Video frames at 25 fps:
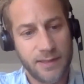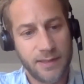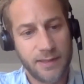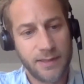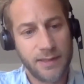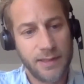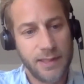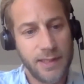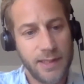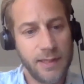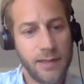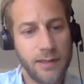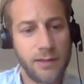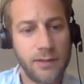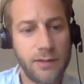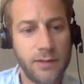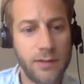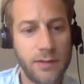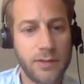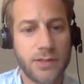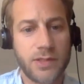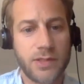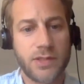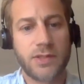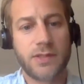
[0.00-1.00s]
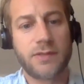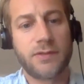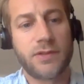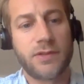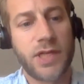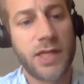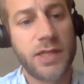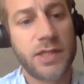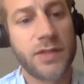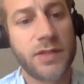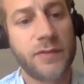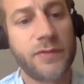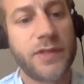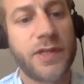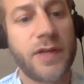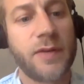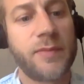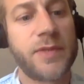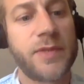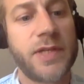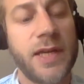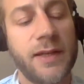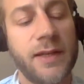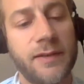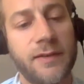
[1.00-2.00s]
Little change of
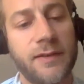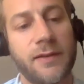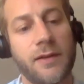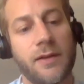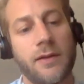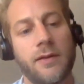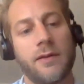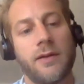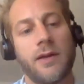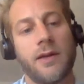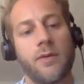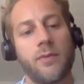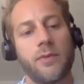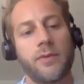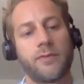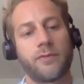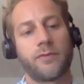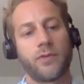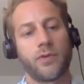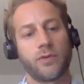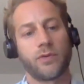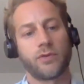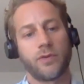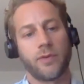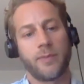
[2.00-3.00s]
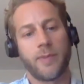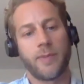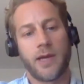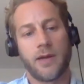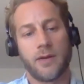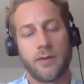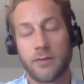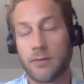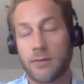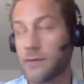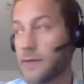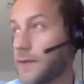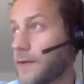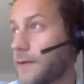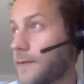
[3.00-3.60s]
subject. Now we talked about